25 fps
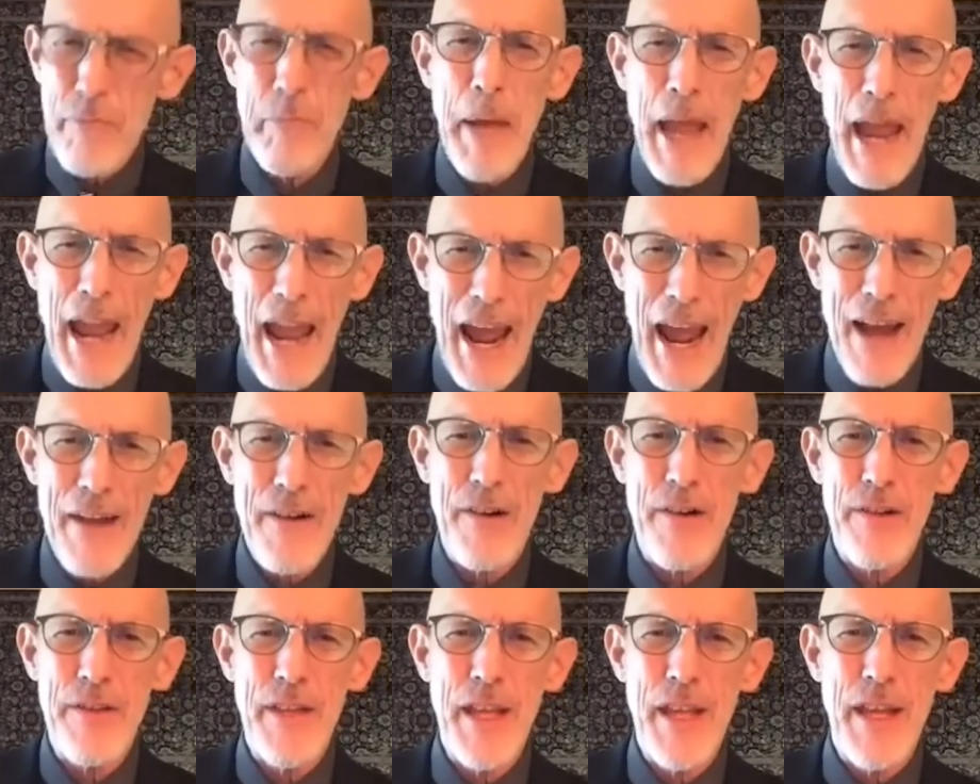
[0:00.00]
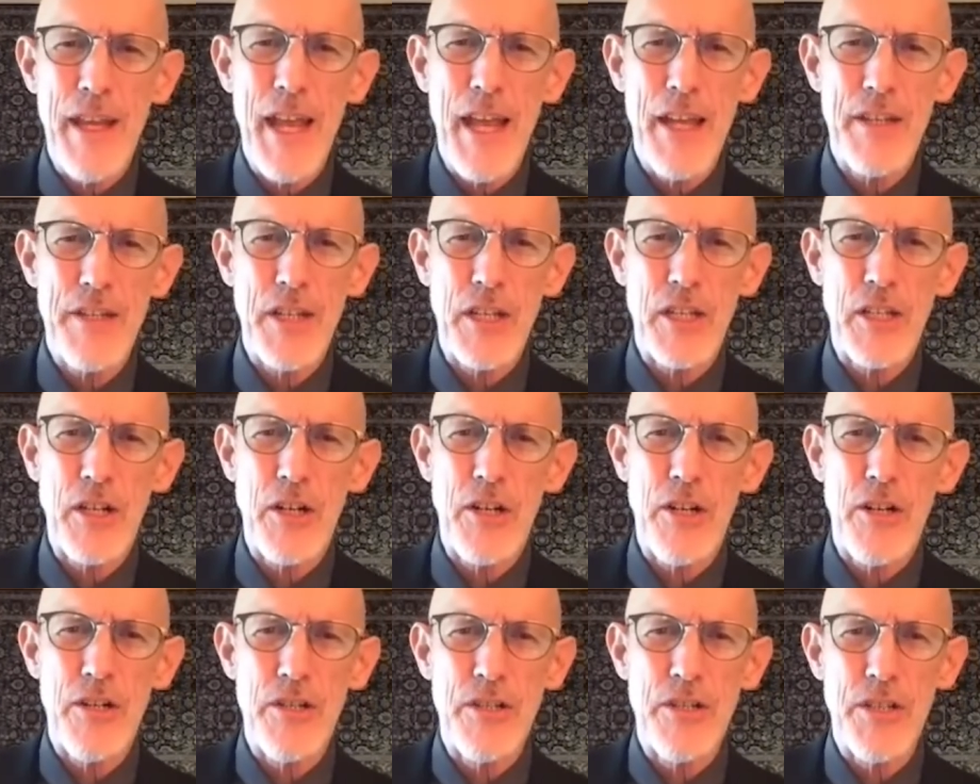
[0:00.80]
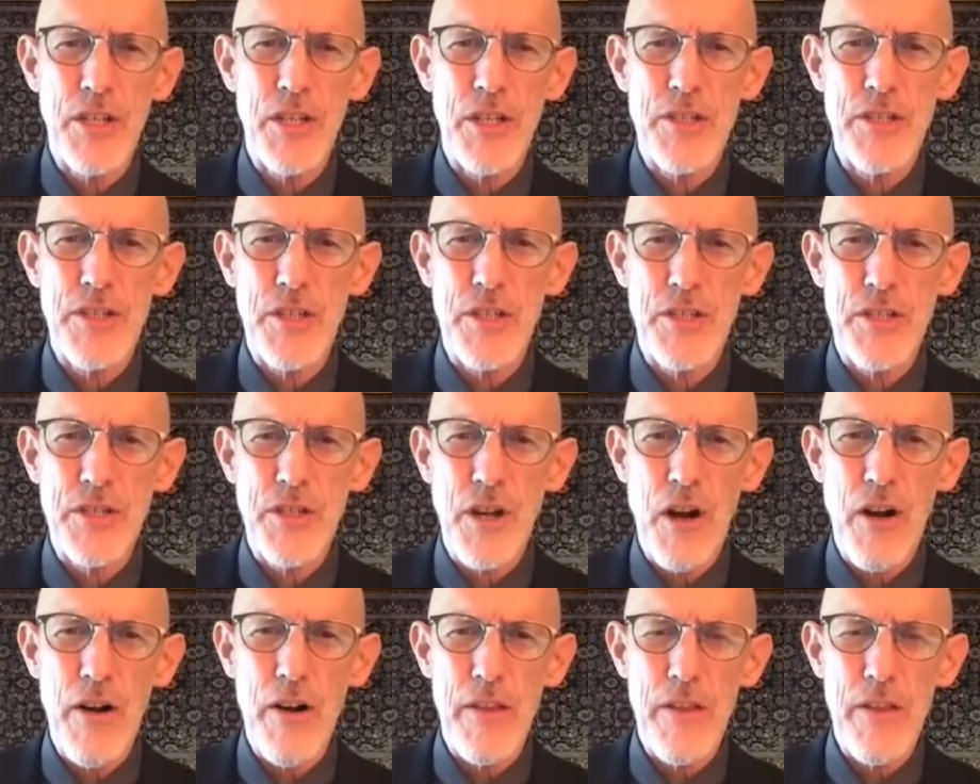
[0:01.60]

pattern that has occurred since the start